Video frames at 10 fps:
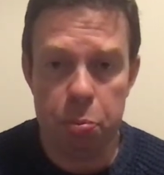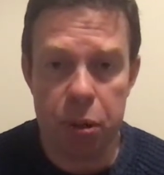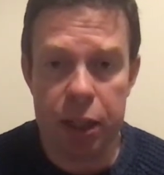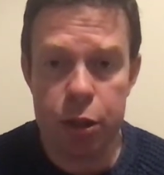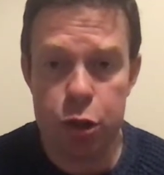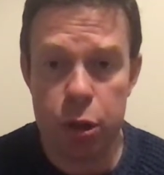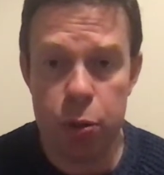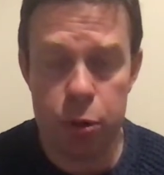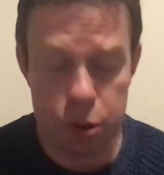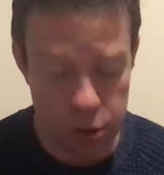big
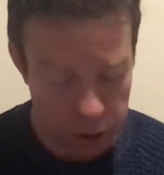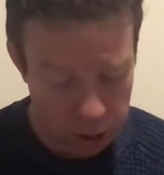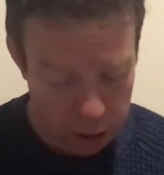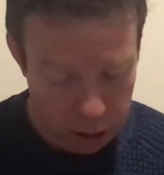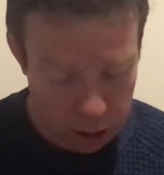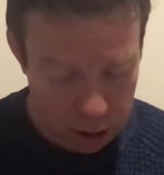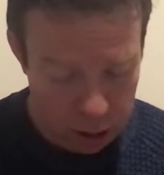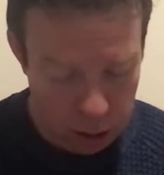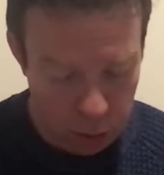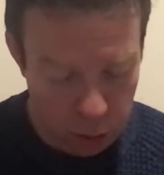Zeus
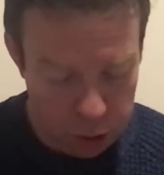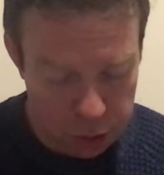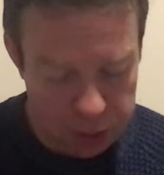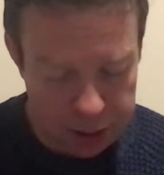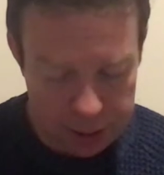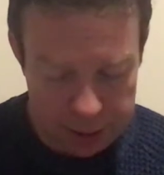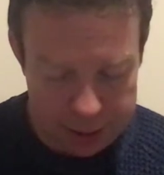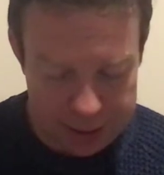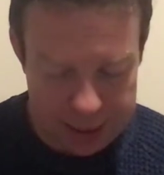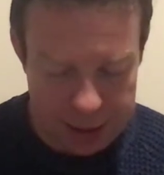uh, worshipping
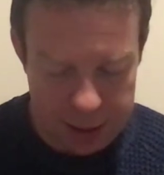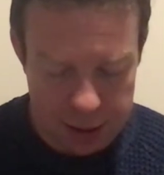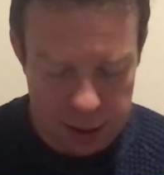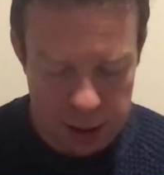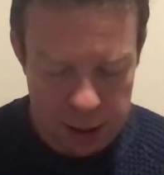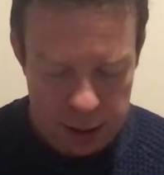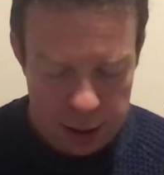centre.